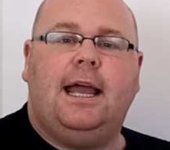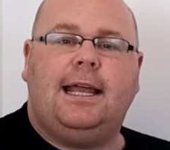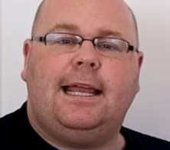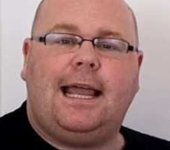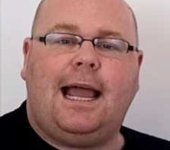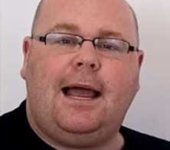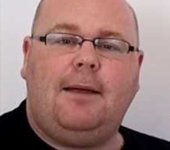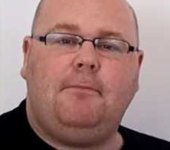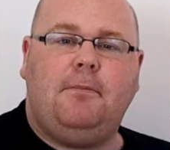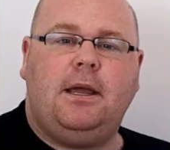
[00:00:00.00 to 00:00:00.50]

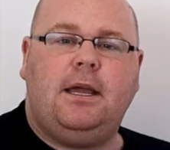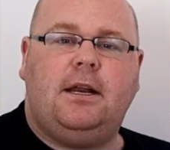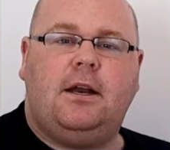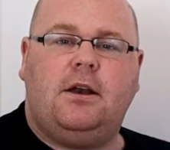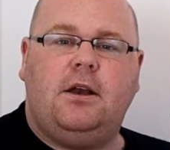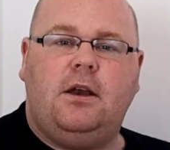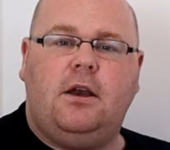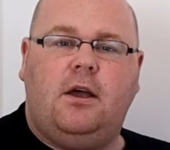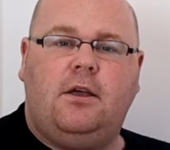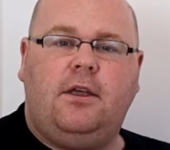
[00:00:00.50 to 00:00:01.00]
can be
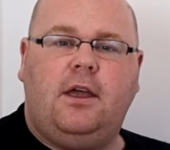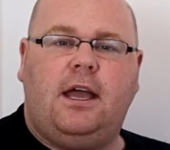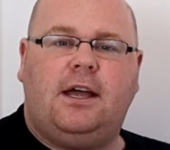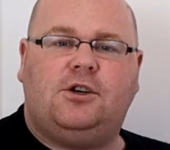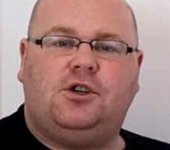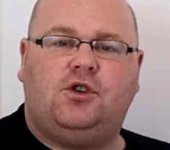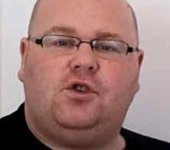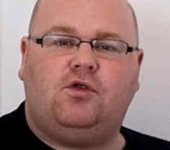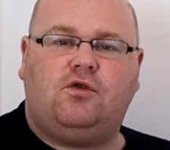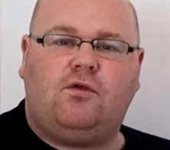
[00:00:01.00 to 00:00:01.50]
another
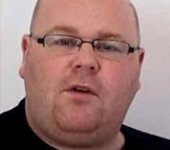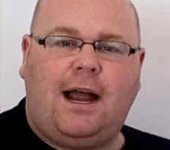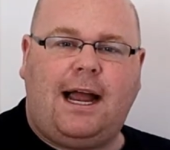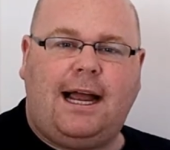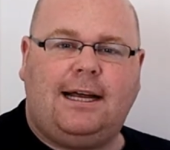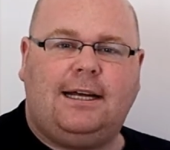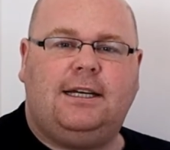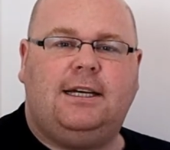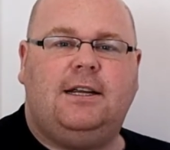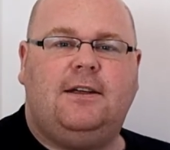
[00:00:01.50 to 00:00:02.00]

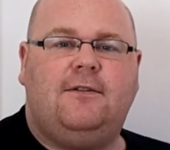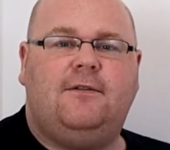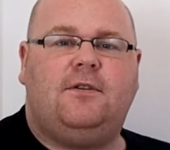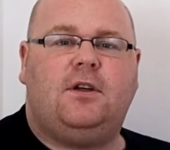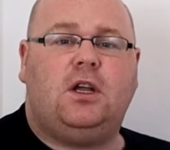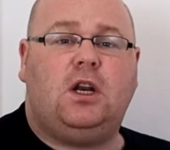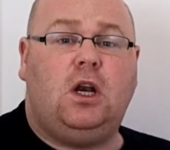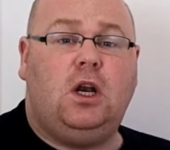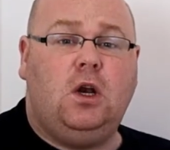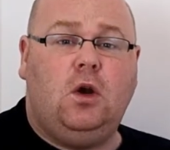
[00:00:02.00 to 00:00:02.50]
attractive
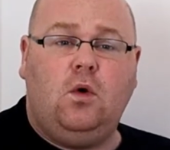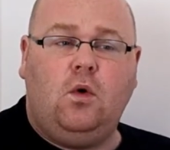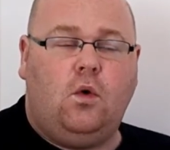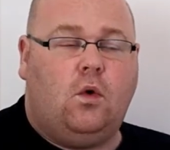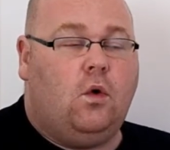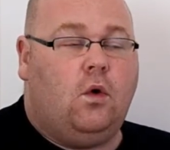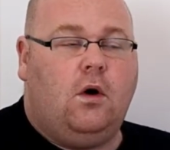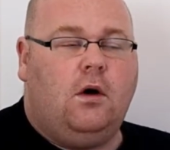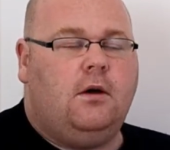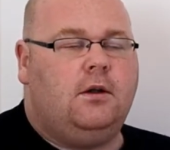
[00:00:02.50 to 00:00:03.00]

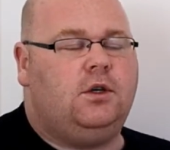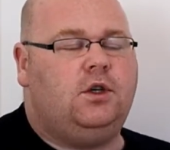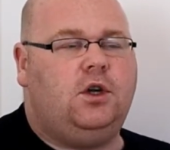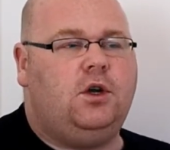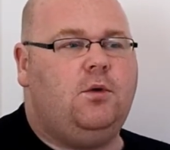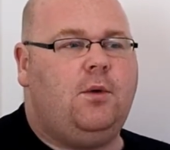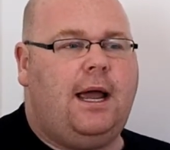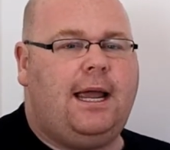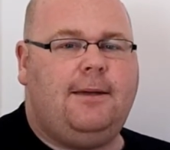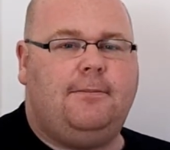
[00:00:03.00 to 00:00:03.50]
lure
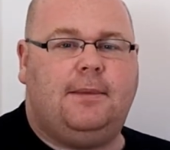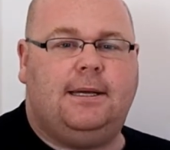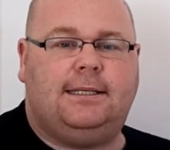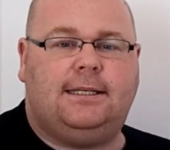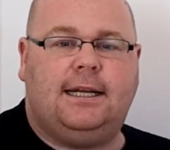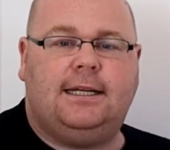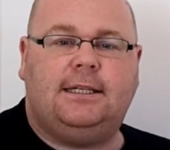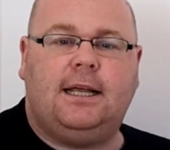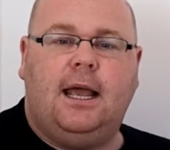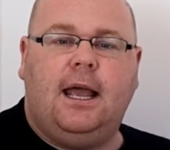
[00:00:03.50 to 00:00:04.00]
to a
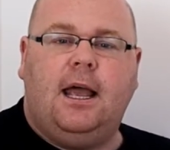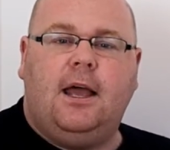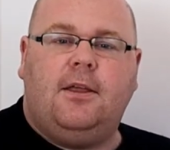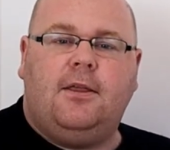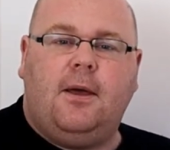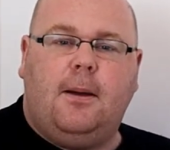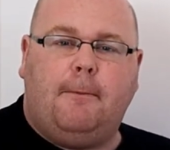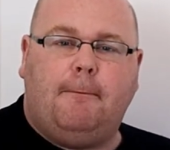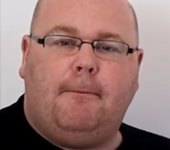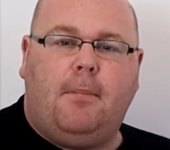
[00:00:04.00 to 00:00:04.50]
business
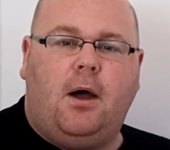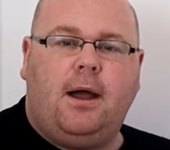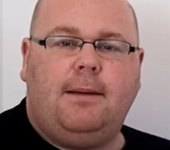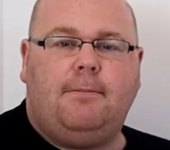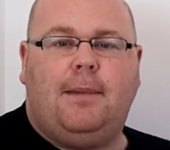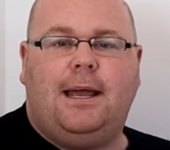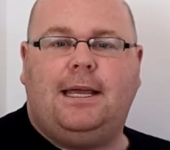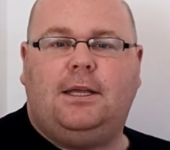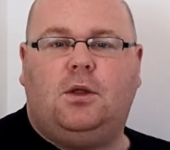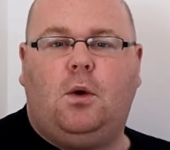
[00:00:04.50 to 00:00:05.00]
that might
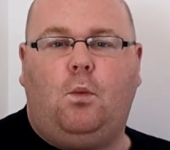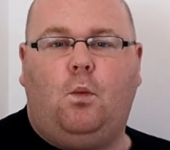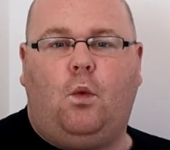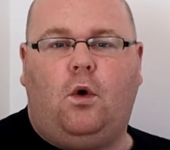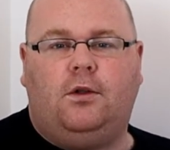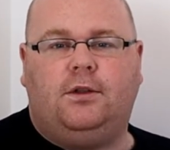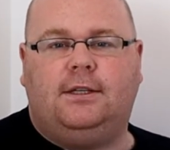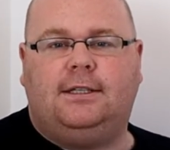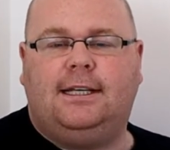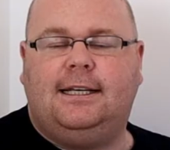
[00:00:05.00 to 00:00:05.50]
make them
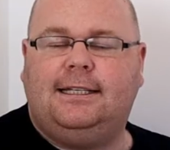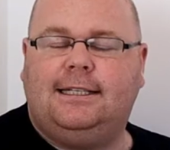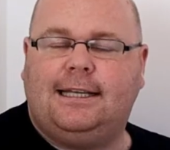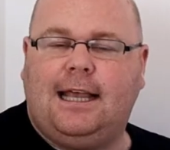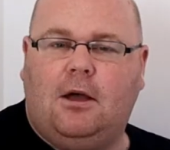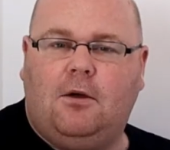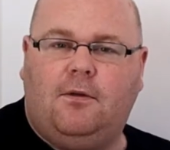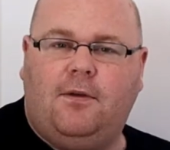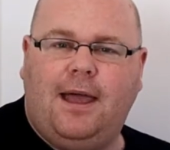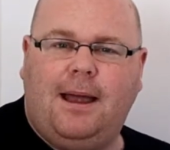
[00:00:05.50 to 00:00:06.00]
want to
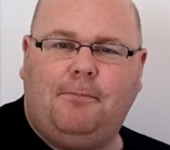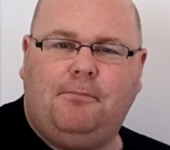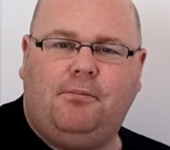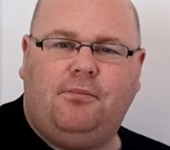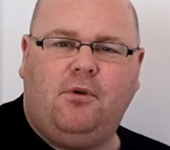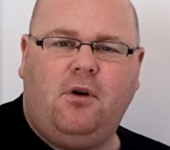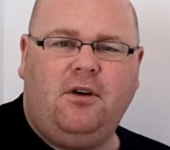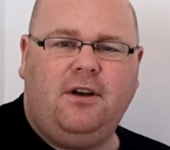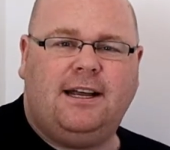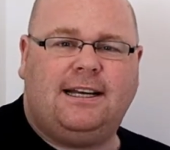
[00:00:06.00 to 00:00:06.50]
sell their
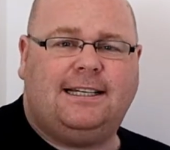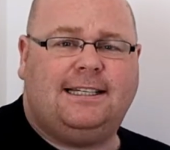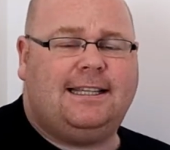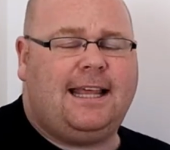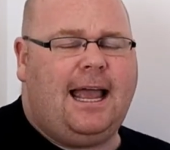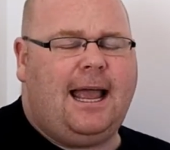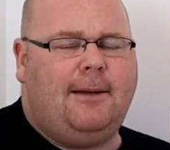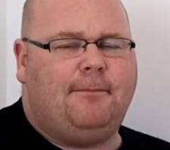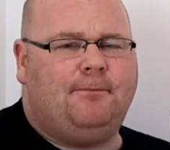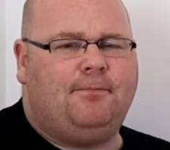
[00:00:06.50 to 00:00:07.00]
products
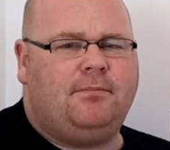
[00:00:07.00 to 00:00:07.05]
there.